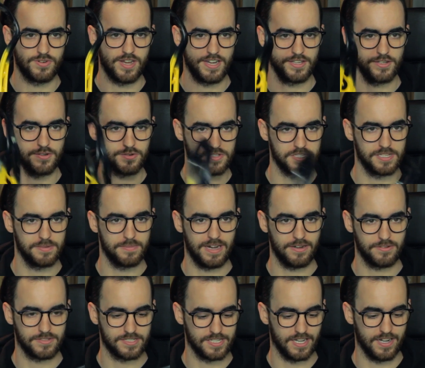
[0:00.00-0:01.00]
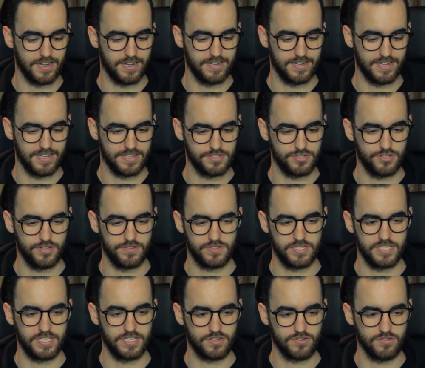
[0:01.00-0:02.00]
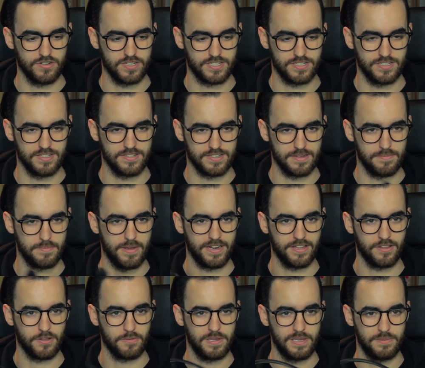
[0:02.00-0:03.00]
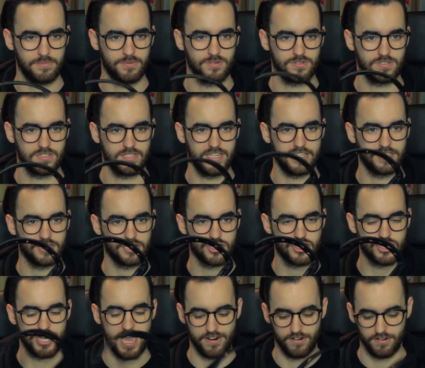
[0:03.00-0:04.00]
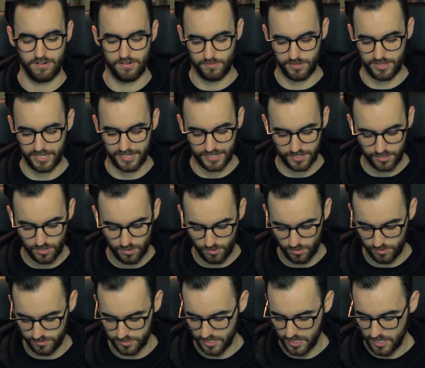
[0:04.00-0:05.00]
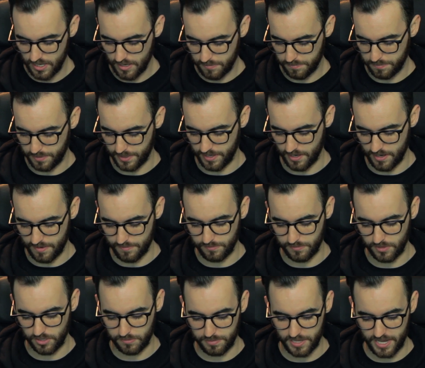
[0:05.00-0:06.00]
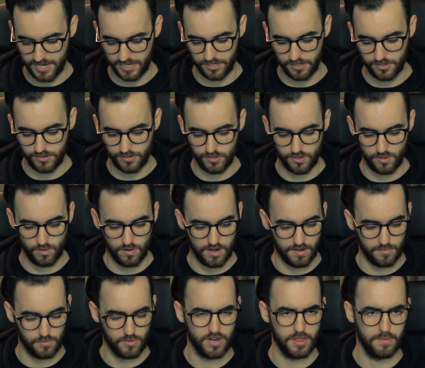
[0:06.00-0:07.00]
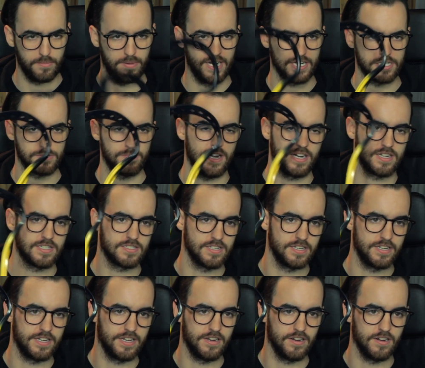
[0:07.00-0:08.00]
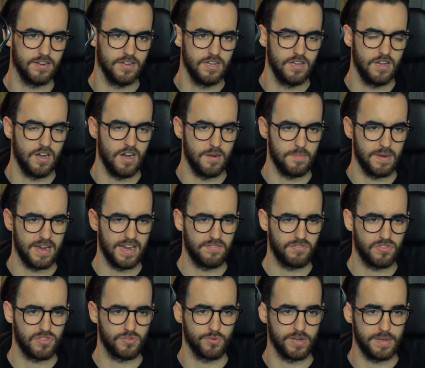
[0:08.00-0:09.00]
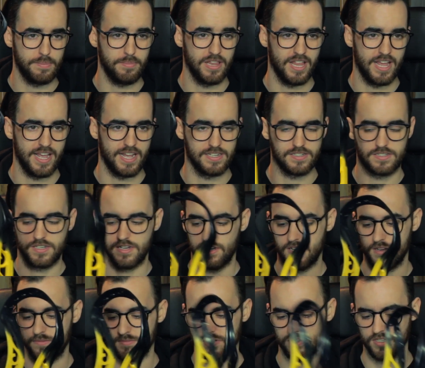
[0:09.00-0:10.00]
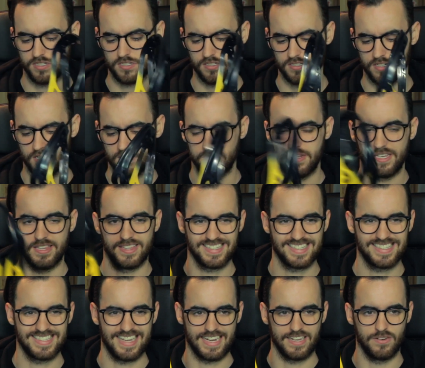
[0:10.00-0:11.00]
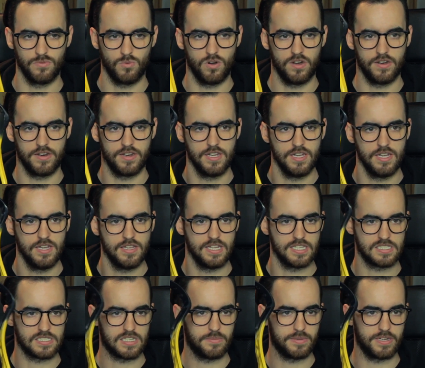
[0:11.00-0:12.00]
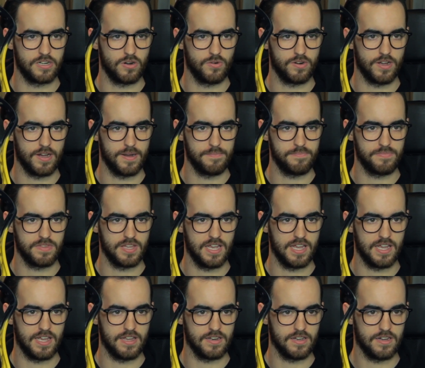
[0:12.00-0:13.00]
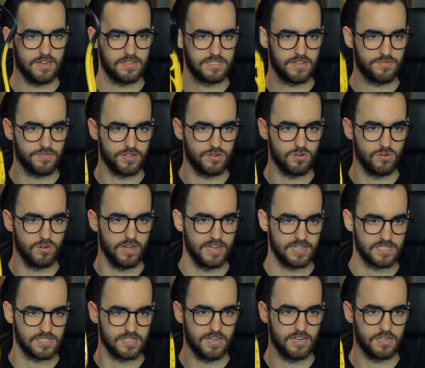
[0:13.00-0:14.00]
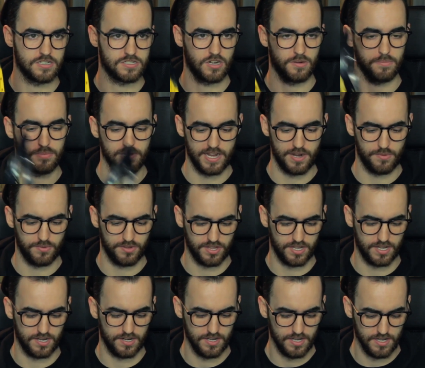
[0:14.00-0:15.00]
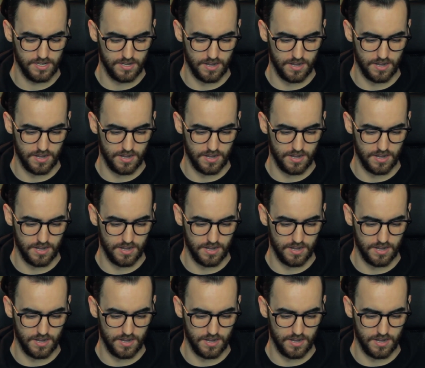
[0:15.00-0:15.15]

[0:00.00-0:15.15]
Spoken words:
do not use them outside, as you have seen Chris's and many other people's. They just shatter when they get cold. But look, planning to do one of the box pockets in here. I have 3 planned, so this is going to be the second one that's going to be going up. And definitely cool head. Excited to start playing with it.